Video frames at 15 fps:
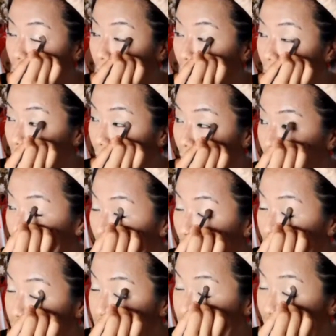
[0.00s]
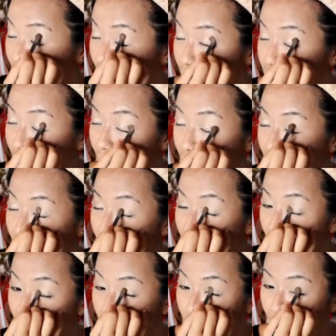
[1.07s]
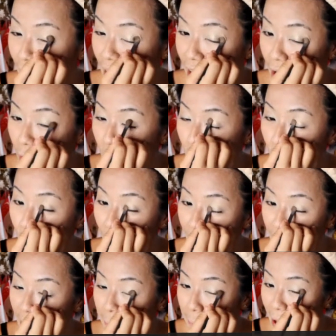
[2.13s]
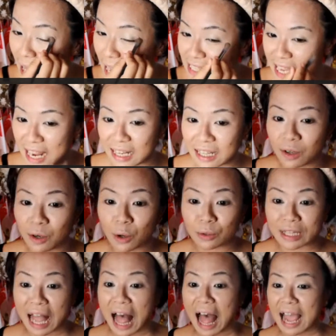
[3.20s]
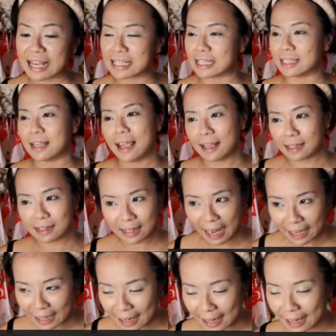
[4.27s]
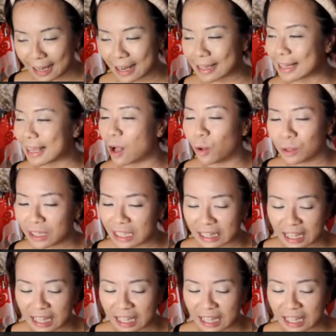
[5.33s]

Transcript: how to say, we are all wearing masks, and you know the eyes technically the only